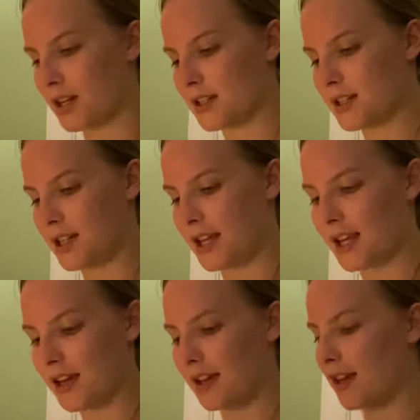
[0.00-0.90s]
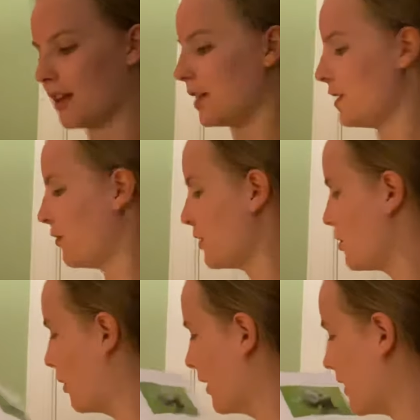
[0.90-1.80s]
T is for
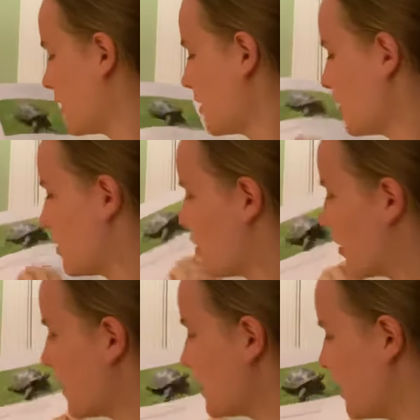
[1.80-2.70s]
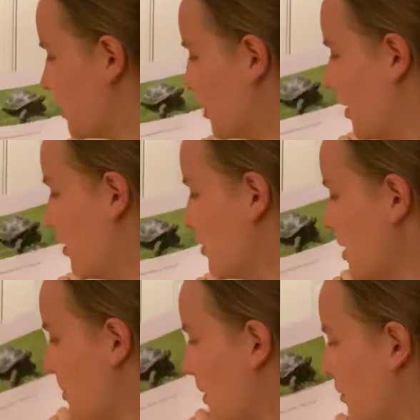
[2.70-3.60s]
tortoise. Tortoises are known
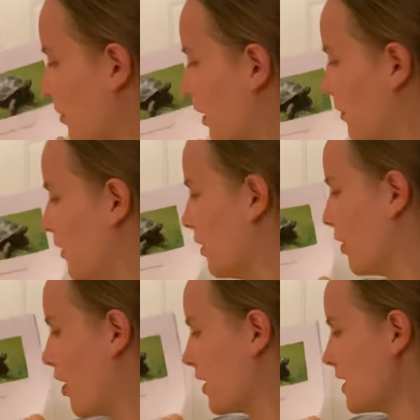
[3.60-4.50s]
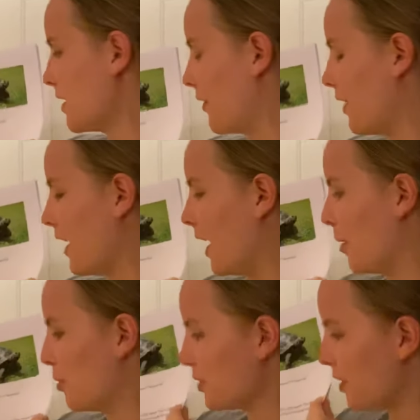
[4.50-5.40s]
to be one of the longest living
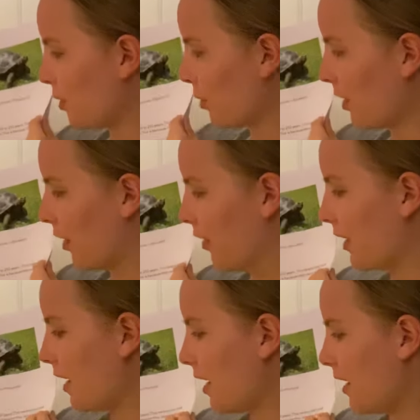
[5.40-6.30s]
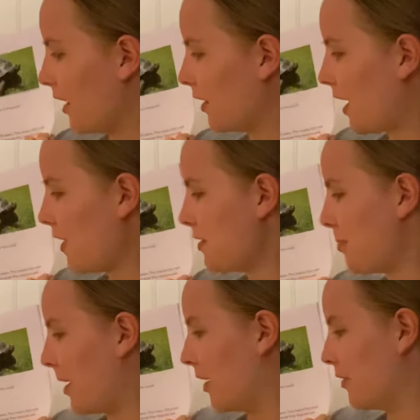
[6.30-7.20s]
animals in the world. The
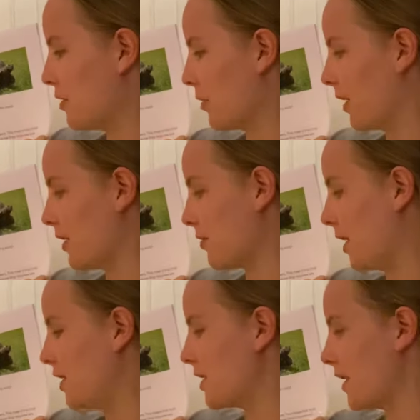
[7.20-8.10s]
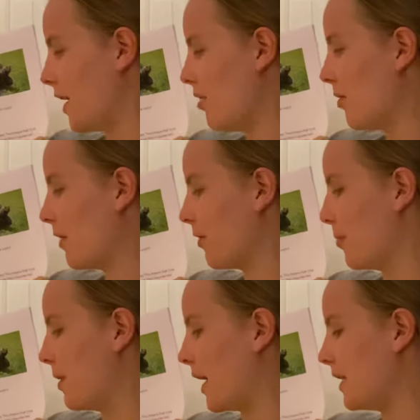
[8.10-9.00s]
lifespan of a tortoise ranges anywhere
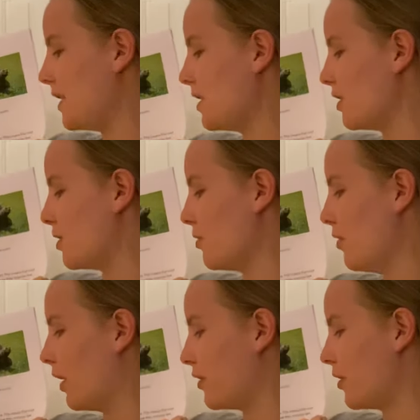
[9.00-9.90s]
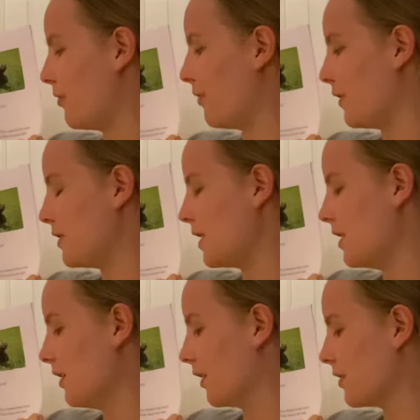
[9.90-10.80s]
from 90 to 250
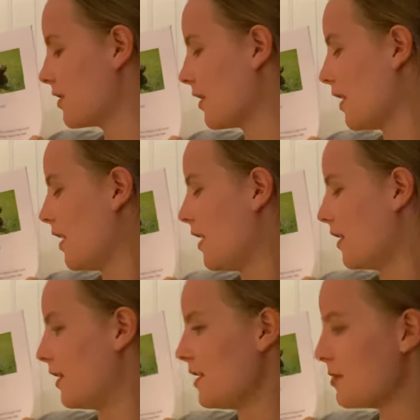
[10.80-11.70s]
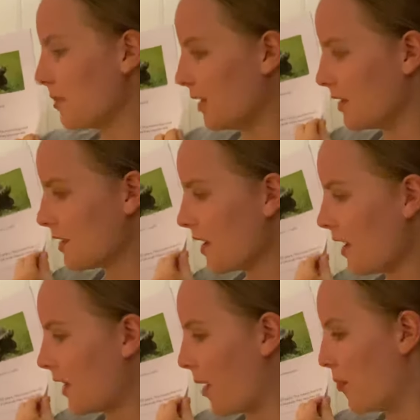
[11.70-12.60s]
years. This means
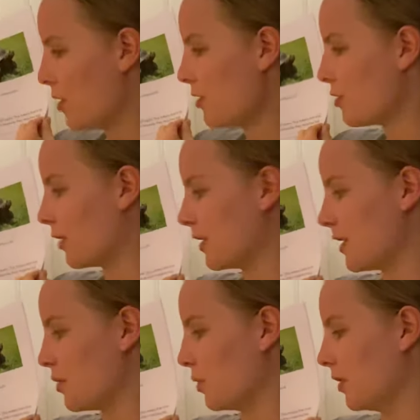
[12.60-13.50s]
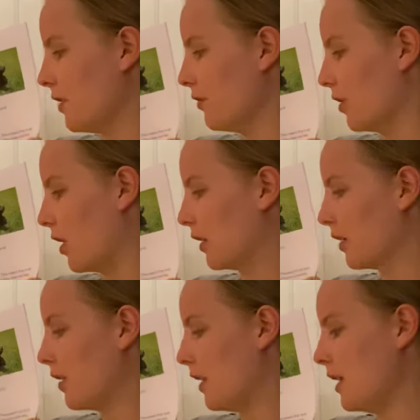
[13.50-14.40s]
that most tortoises will live
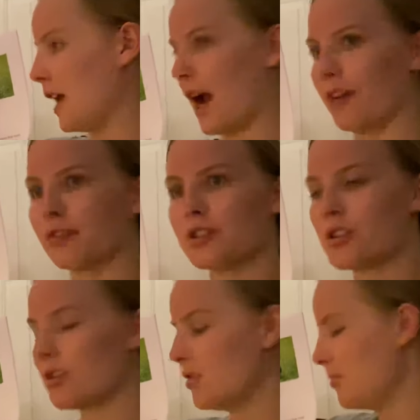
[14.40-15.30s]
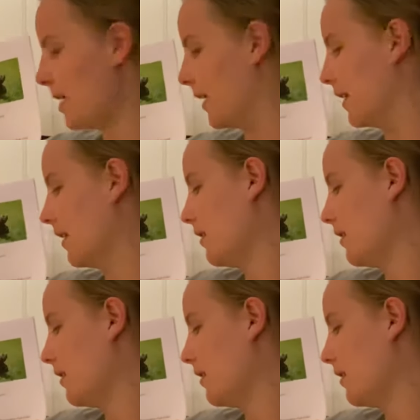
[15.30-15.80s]
longer than the average human.